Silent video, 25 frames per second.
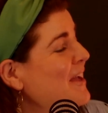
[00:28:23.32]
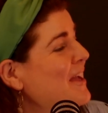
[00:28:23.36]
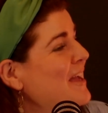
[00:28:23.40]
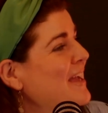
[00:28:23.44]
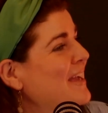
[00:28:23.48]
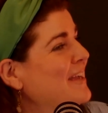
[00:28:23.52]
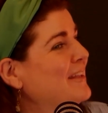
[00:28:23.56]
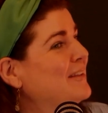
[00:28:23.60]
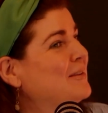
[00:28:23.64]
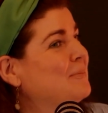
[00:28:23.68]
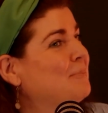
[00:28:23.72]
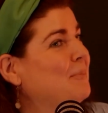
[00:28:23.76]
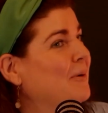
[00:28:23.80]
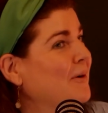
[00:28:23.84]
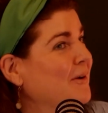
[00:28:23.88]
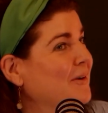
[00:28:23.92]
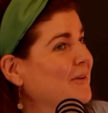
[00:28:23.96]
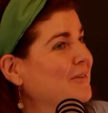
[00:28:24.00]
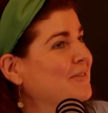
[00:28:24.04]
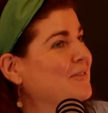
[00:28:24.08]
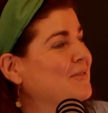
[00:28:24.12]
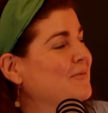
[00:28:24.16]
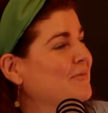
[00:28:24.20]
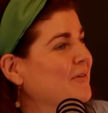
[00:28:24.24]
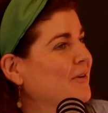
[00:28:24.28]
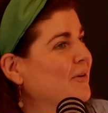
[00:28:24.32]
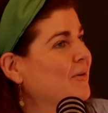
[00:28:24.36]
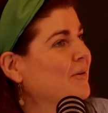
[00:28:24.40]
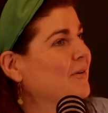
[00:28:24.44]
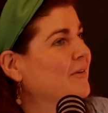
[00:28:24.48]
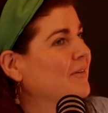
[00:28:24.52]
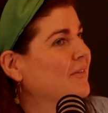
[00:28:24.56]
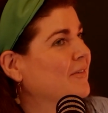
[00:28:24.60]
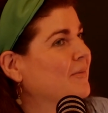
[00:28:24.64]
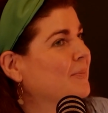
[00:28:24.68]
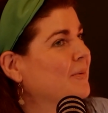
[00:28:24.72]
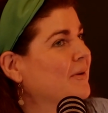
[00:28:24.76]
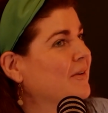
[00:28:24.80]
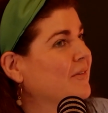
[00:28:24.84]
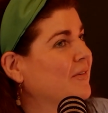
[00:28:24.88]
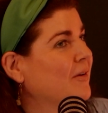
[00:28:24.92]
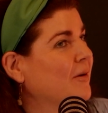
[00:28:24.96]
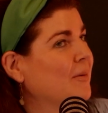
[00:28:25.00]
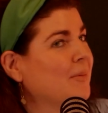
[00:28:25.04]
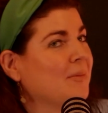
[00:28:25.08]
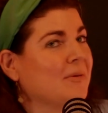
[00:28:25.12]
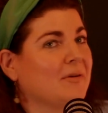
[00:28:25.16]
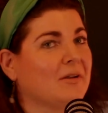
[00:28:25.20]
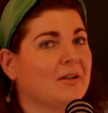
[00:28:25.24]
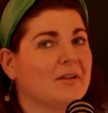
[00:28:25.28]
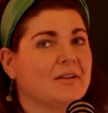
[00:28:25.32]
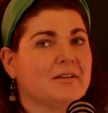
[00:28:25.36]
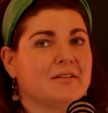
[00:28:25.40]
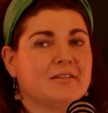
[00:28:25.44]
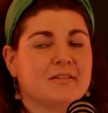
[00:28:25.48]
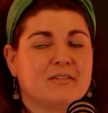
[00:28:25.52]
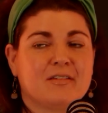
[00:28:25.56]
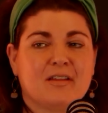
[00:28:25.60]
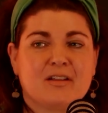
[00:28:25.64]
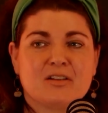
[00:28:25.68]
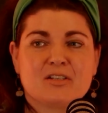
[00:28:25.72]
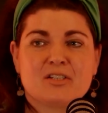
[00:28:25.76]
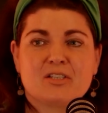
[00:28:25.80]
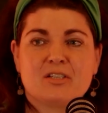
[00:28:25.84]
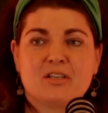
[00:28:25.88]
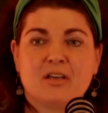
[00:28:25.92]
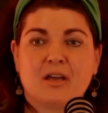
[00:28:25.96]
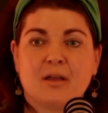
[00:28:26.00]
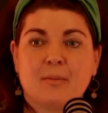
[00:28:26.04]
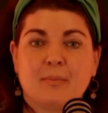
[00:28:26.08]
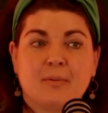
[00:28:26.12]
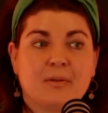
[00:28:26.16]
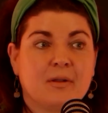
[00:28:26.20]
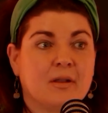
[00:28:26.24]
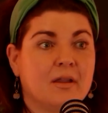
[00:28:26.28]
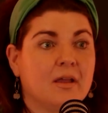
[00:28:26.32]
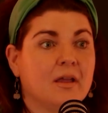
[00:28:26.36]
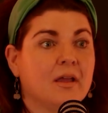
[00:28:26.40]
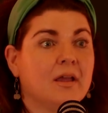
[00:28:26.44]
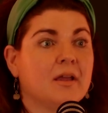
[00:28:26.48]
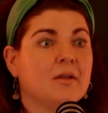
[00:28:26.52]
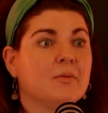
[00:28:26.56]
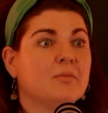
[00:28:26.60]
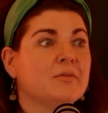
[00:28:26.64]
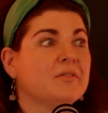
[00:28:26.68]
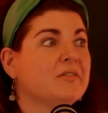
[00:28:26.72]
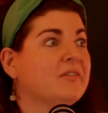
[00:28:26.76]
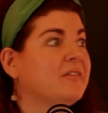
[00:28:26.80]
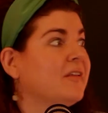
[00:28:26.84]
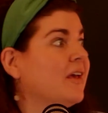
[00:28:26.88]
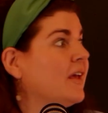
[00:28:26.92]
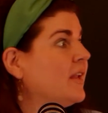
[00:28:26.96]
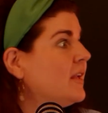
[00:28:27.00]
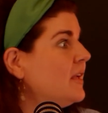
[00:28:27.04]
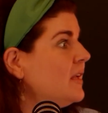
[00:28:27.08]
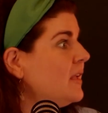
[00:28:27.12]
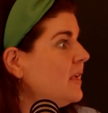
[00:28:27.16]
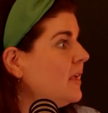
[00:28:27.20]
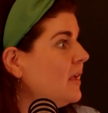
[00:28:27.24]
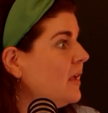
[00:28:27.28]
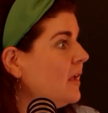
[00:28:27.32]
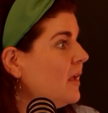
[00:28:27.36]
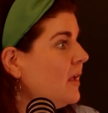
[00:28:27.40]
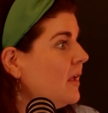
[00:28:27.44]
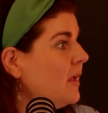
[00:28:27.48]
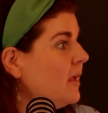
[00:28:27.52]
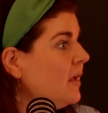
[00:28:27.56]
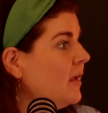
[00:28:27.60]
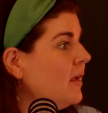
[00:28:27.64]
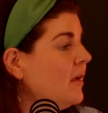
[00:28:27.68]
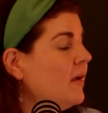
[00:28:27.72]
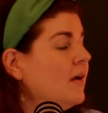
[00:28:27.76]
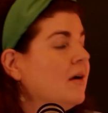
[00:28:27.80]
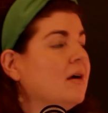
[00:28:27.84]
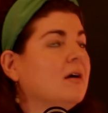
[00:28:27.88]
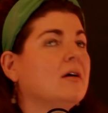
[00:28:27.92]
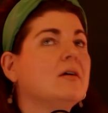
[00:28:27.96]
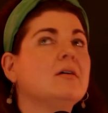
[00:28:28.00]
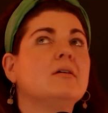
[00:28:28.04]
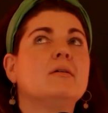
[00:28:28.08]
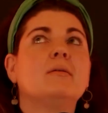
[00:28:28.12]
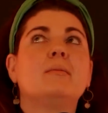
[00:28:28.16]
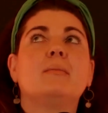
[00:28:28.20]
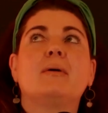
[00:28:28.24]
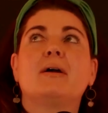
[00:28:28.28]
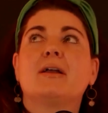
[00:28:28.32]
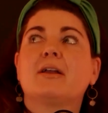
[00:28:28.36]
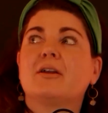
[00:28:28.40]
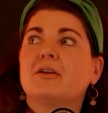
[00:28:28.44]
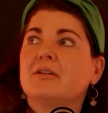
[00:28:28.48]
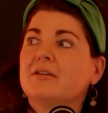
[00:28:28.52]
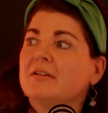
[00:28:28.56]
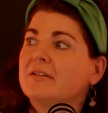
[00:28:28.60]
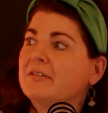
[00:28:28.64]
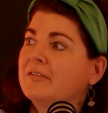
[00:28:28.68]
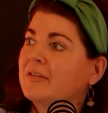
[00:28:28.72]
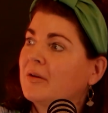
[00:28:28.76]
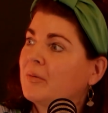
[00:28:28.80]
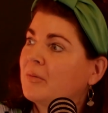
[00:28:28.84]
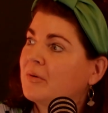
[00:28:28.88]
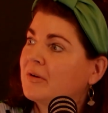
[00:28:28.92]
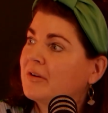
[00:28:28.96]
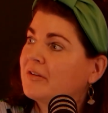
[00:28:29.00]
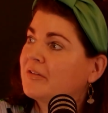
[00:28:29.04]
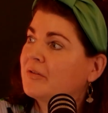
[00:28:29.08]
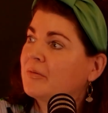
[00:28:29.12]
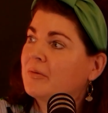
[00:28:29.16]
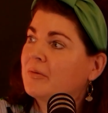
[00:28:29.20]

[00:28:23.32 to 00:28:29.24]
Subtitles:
it's perseverance, because I remember learning to touch type and it was deadly. Oh my goodness, I wanted to